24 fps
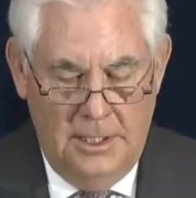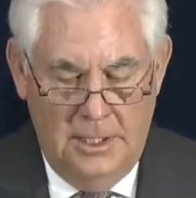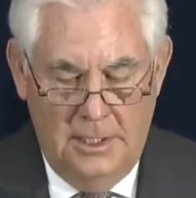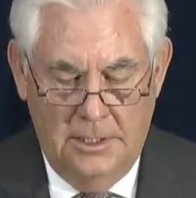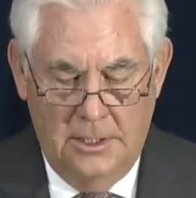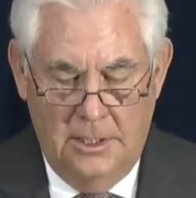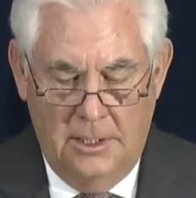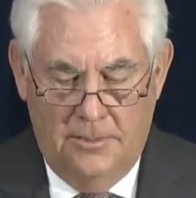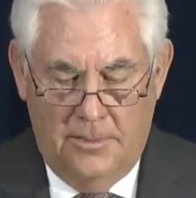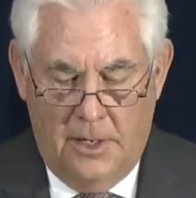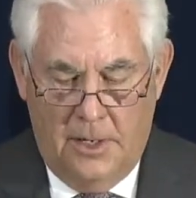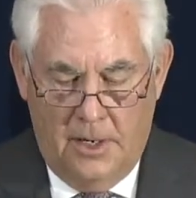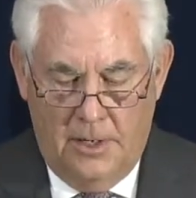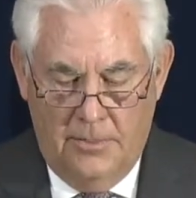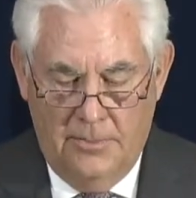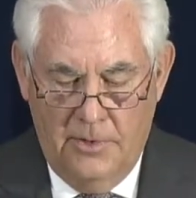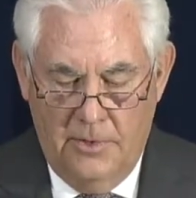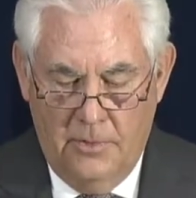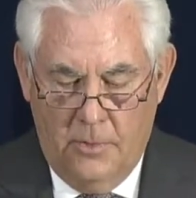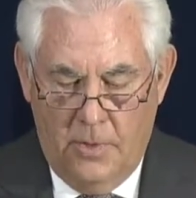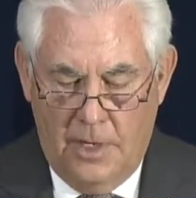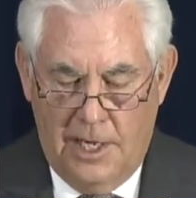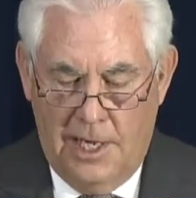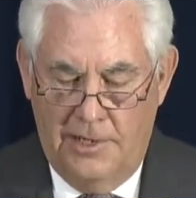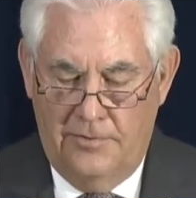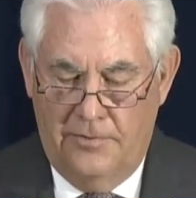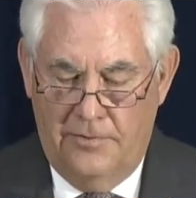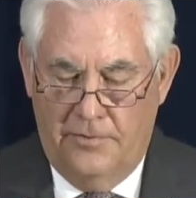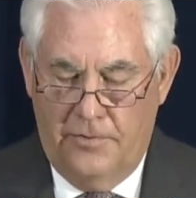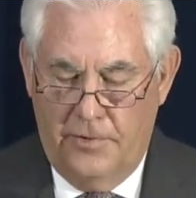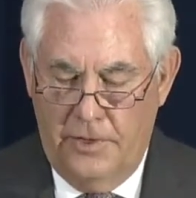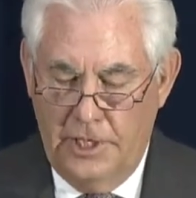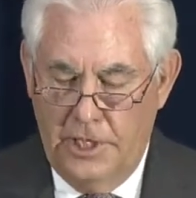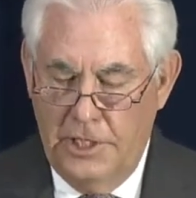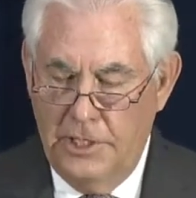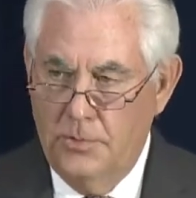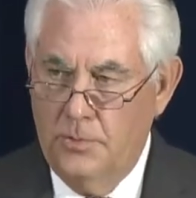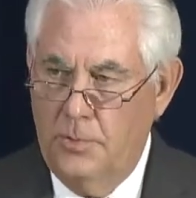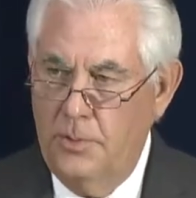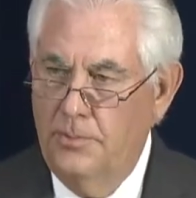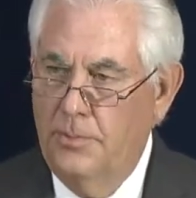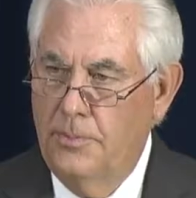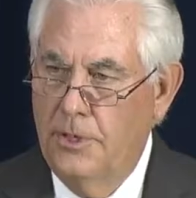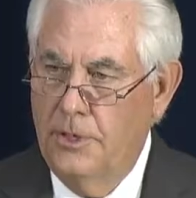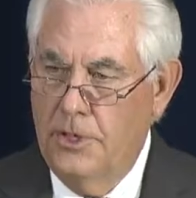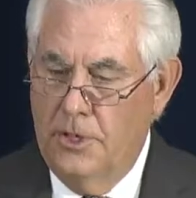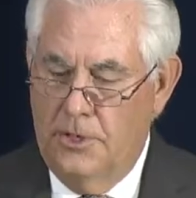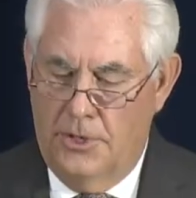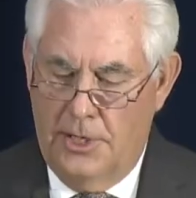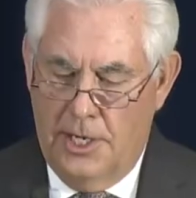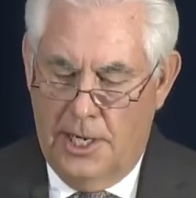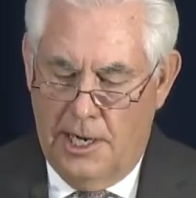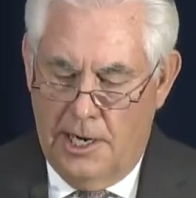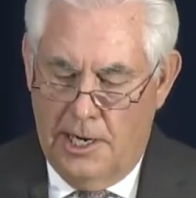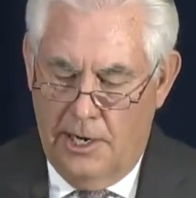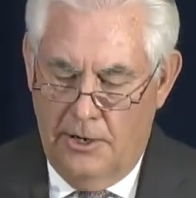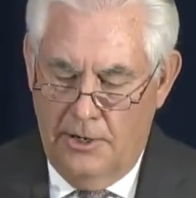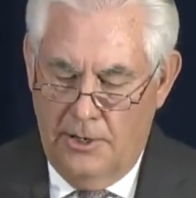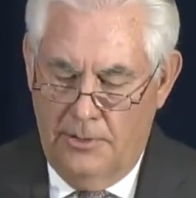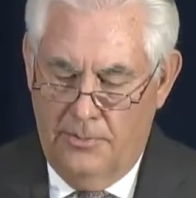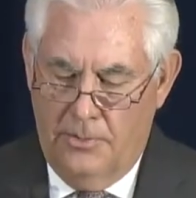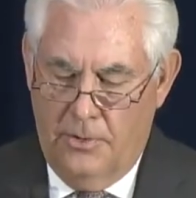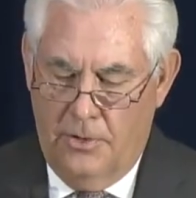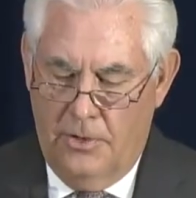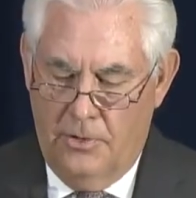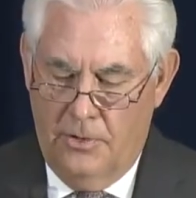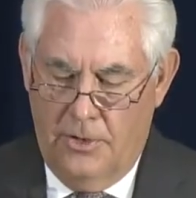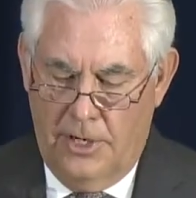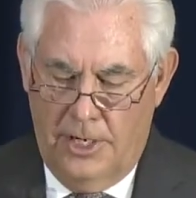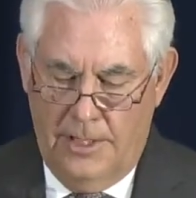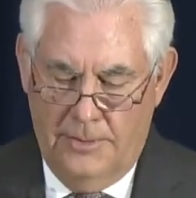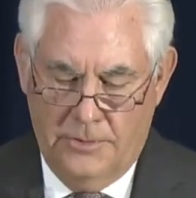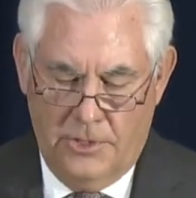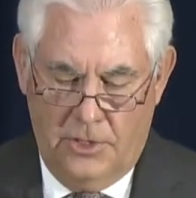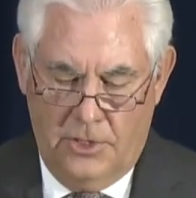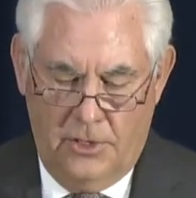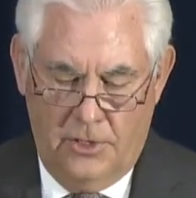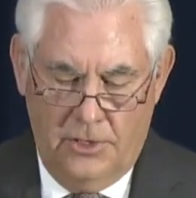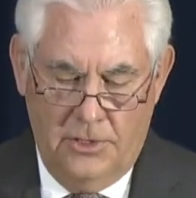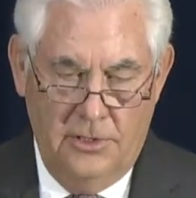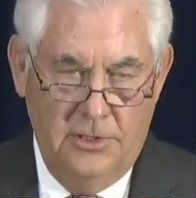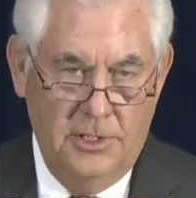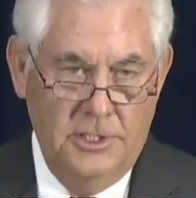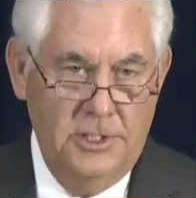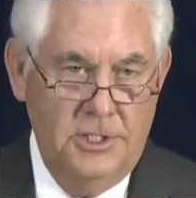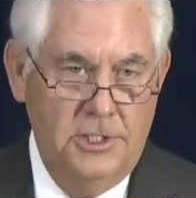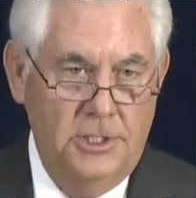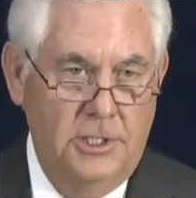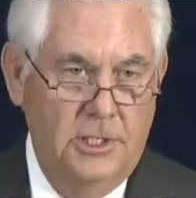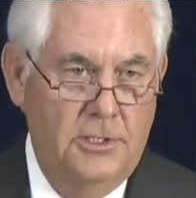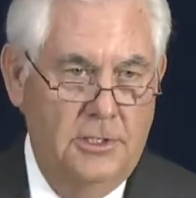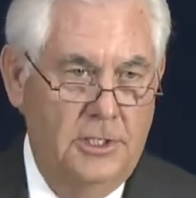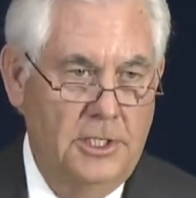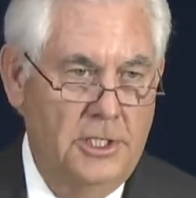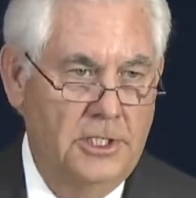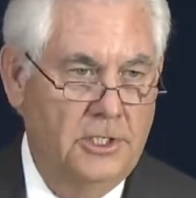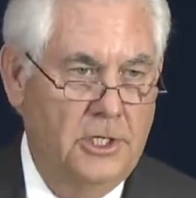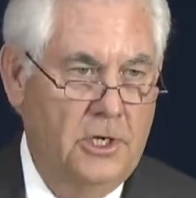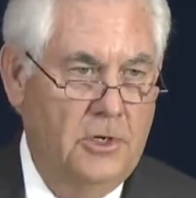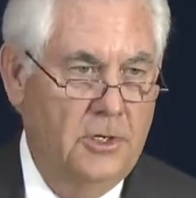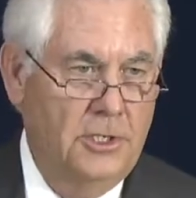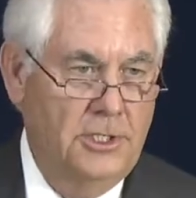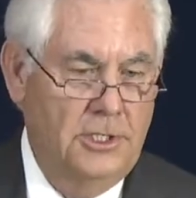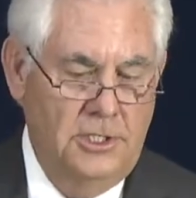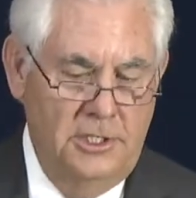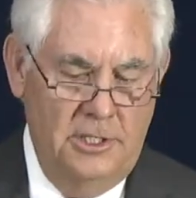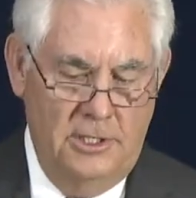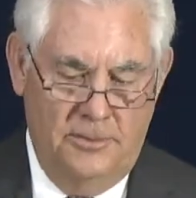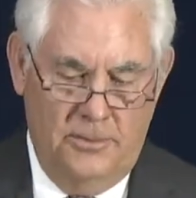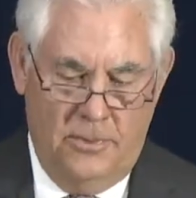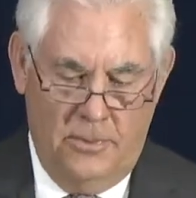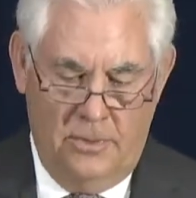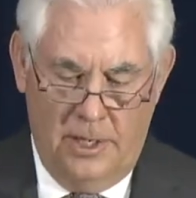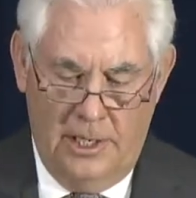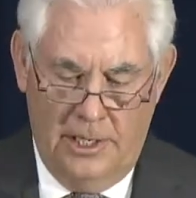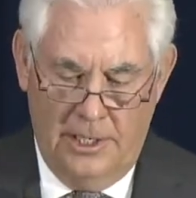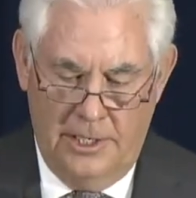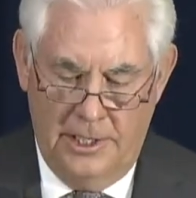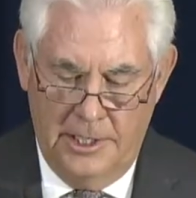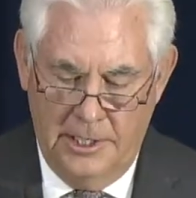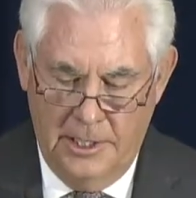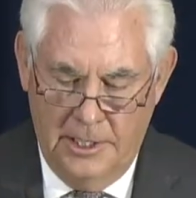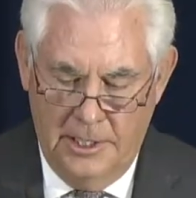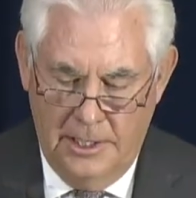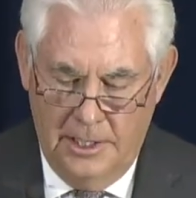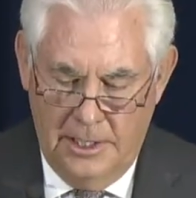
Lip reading: The department-wide freeze we put on hiring programs earlier this year is only temporary,